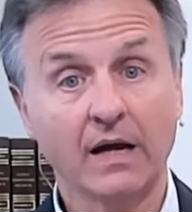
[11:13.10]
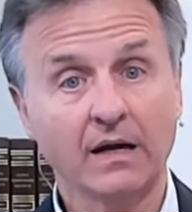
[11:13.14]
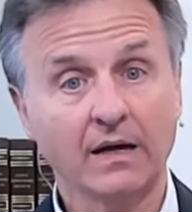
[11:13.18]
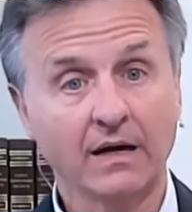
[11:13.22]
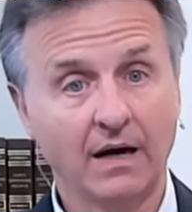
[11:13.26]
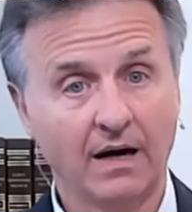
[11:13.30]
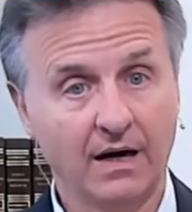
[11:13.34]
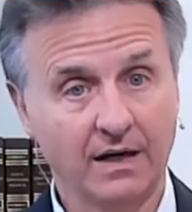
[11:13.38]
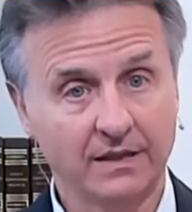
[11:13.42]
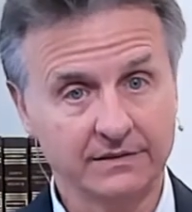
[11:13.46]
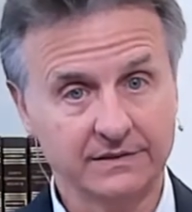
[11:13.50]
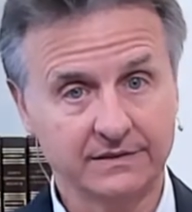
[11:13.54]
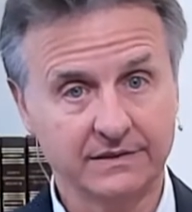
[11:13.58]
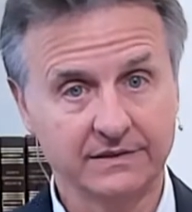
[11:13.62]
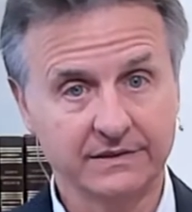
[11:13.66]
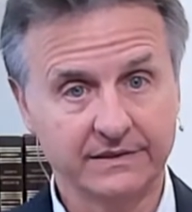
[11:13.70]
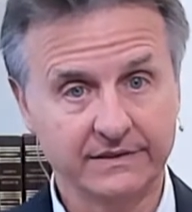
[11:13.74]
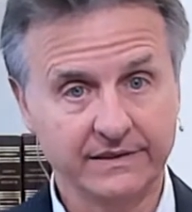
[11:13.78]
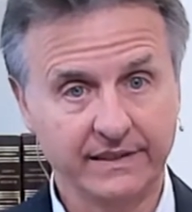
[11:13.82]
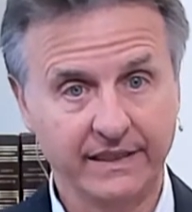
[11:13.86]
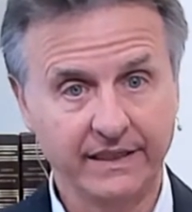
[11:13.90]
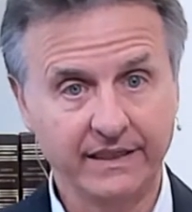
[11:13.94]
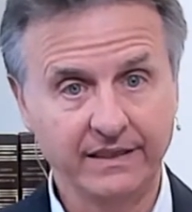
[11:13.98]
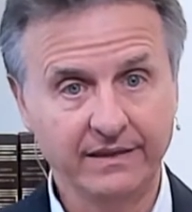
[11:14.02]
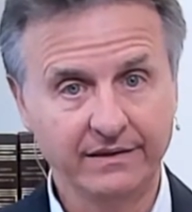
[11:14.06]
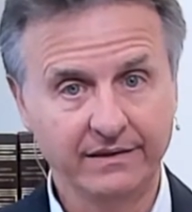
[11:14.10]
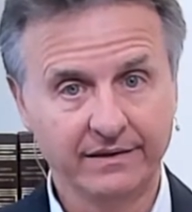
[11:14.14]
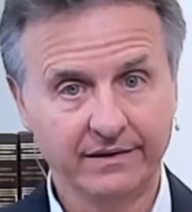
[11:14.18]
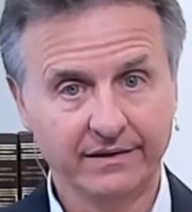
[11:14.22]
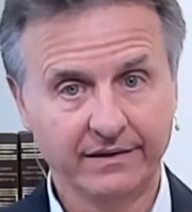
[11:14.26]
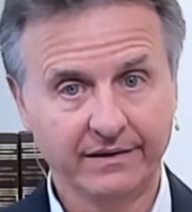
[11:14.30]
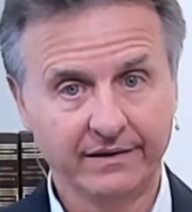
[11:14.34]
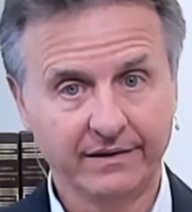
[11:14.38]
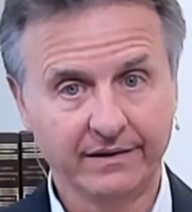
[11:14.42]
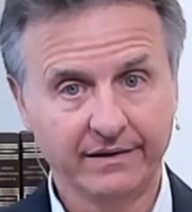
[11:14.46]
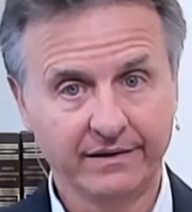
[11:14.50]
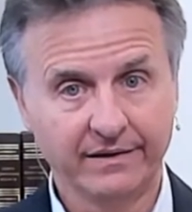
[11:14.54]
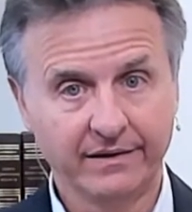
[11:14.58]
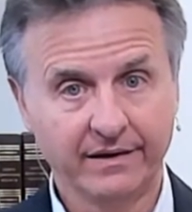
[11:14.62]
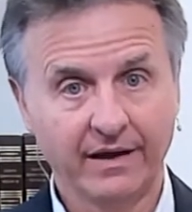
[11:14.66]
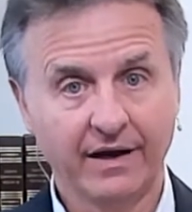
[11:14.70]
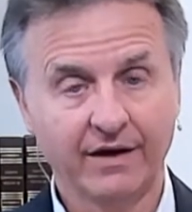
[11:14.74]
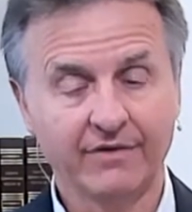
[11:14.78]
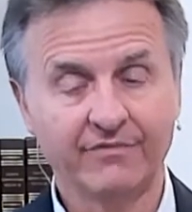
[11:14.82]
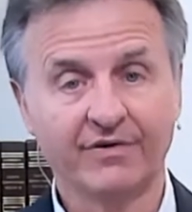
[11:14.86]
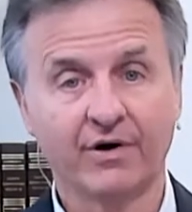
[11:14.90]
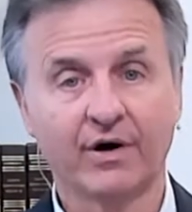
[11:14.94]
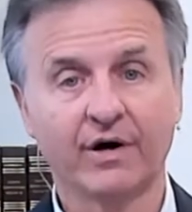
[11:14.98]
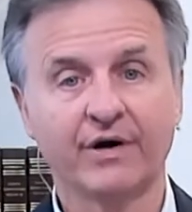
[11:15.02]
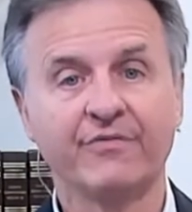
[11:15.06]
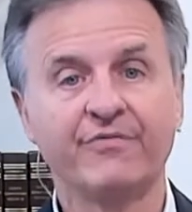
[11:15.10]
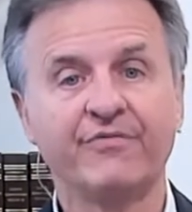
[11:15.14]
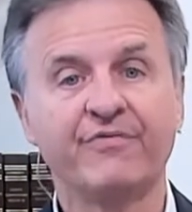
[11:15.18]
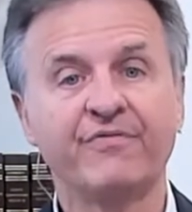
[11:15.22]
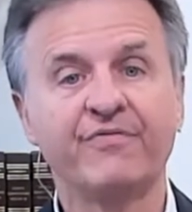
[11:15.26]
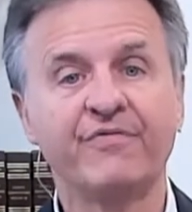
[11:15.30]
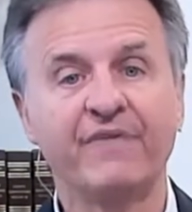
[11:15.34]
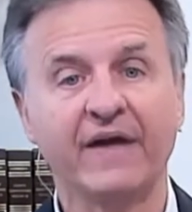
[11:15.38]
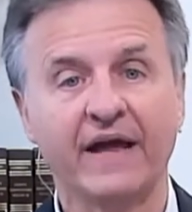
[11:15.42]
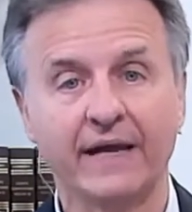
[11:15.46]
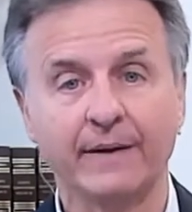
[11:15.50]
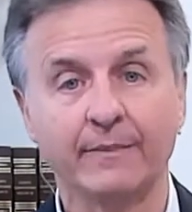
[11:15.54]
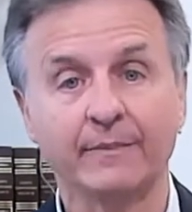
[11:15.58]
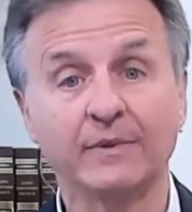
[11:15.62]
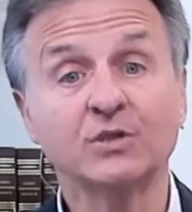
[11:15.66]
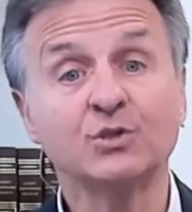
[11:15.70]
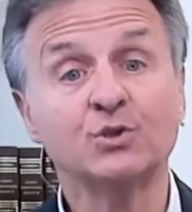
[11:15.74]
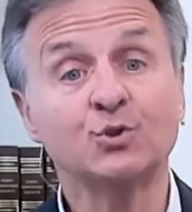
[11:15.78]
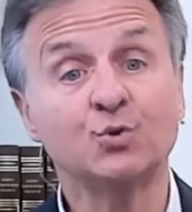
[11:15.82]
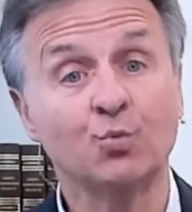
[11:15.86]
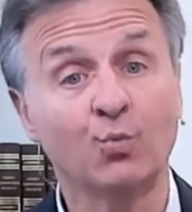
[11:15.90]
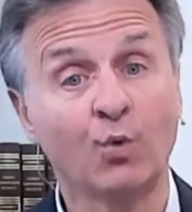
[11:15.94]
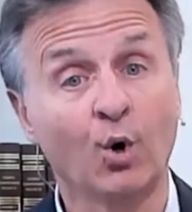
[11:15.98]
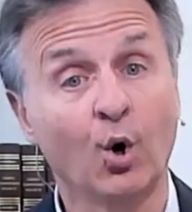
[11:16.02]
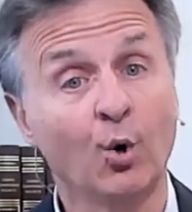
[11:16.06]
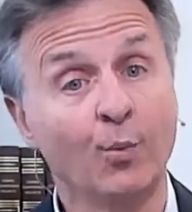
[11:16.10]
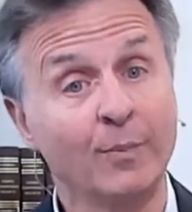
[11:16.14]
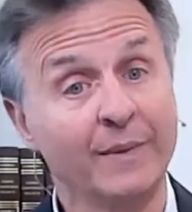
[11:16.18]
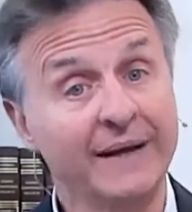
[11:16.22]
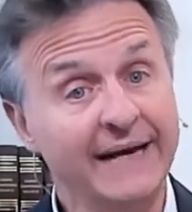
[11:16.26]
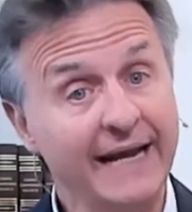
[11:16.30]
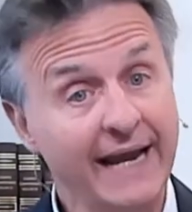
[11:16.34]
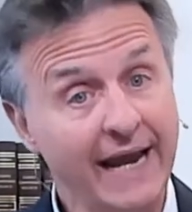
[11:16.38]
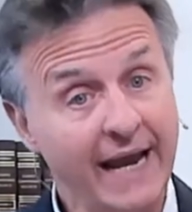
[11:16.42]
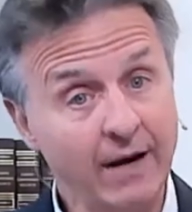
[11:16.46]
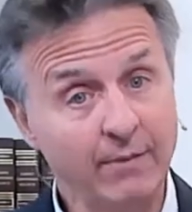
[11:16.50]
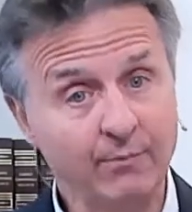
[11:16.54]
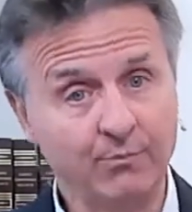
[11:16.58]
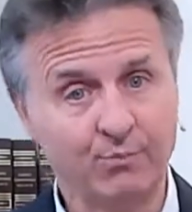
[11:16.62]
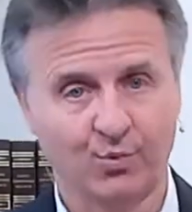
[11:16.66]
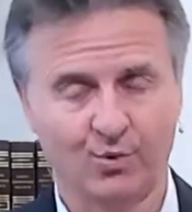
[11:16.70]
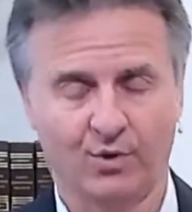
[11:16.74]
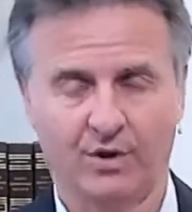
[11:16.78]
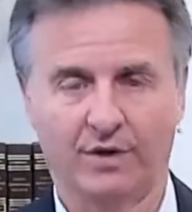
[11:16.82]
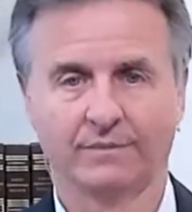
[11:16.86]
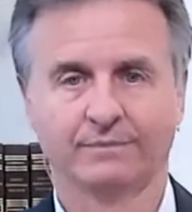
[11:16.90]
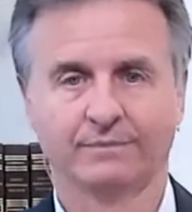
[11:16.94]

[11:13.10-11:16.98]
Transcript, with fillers: Constantine, a very famous Roman emperor.